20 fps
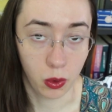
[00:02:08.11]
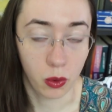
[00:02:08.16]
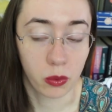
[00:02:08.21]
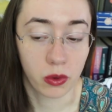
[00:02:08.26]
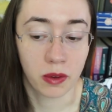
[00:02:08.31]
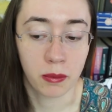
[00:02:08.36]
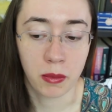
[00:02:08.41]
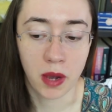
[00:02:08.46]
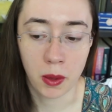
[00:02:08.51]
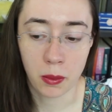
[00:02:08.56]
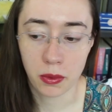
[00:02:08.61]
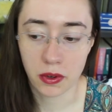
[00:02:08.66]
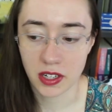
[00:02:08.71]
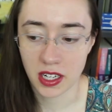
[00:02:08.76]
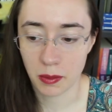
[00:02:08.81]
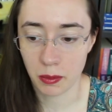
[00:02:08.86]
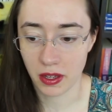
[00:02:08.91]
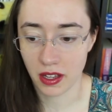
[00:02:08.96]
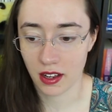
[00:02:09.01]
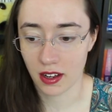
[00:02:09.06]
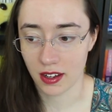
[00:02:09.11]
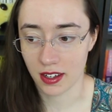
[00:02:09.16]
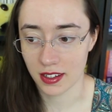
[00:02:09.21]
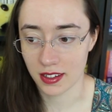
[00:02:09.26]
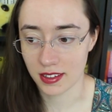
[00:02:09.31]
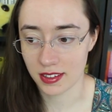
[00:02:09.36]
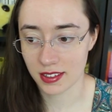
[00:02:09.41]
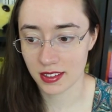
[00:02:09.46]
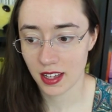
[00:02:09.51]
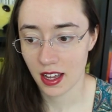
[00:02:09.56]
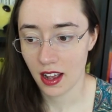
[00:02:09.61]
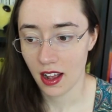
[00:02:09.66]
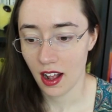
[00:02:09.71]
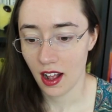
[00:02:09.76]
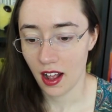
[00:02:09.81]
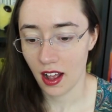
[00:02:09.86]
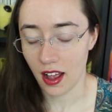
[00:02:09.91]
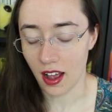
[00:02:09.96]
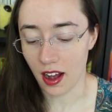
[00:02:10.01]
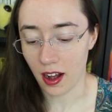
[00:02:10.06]
We'll remember it because
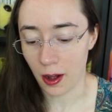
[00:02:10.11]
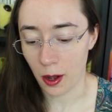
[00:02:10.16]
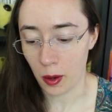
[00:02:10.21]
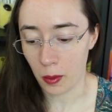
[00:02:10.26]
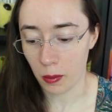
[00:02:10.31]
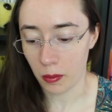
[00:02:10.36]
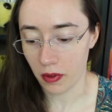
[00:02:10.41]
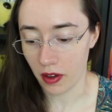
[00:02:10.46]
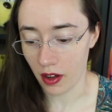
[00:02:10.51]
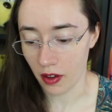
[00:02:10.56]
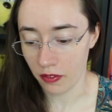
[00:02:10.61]
um,